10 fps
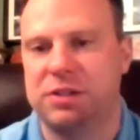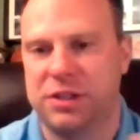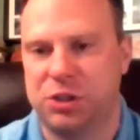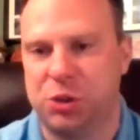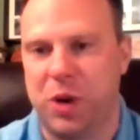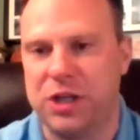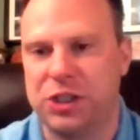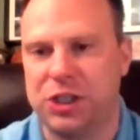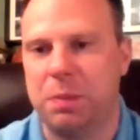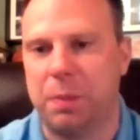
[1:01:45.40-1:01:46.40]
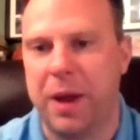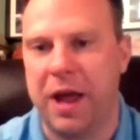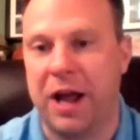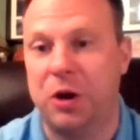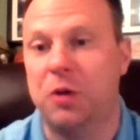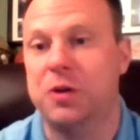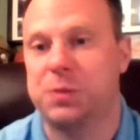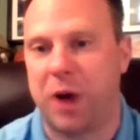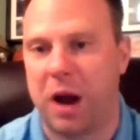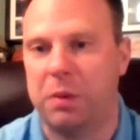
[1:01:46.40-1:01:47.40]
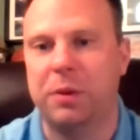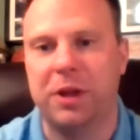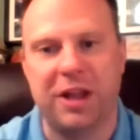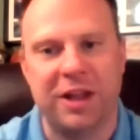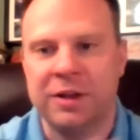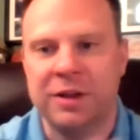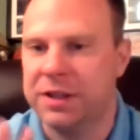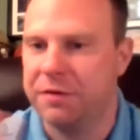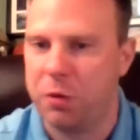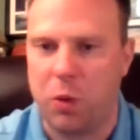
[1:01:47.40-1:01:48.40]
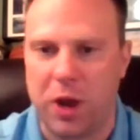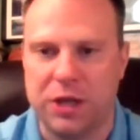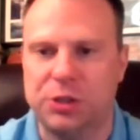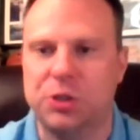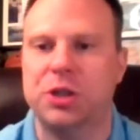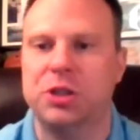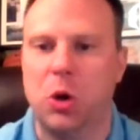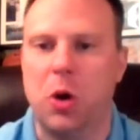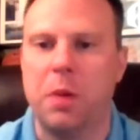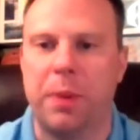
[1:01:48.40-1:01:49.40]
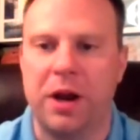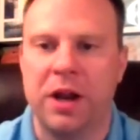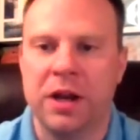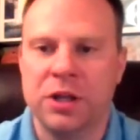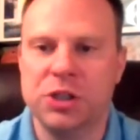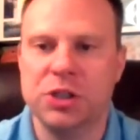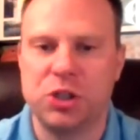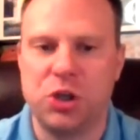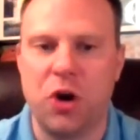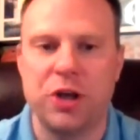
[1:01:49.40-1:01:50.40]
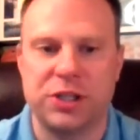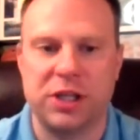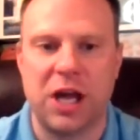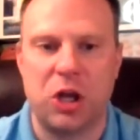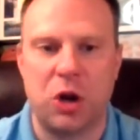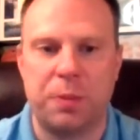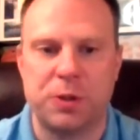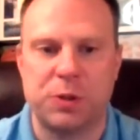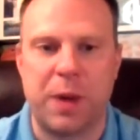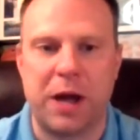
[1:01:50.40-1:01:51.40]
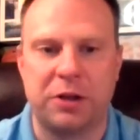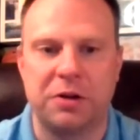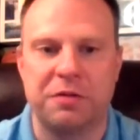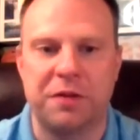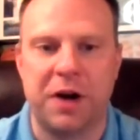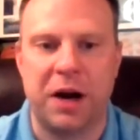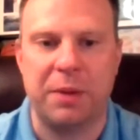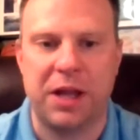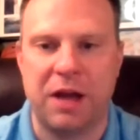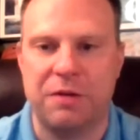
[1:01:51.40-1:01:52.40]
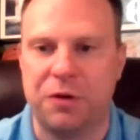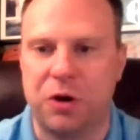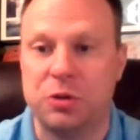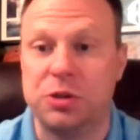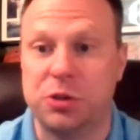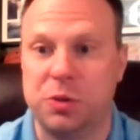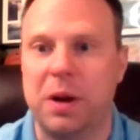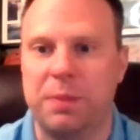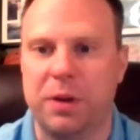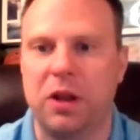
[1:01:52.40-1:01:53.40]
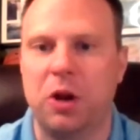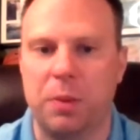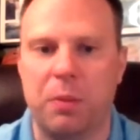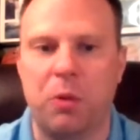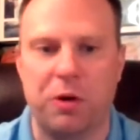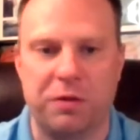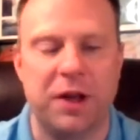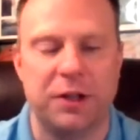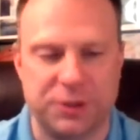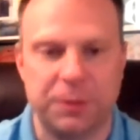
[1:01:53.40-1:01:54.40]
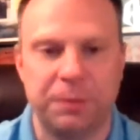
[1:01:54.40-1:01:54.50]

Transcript: situation, and I know there's probably different ways you could do it, but just curious to get your perspective, again, for coaches who might be a little bit more advanced.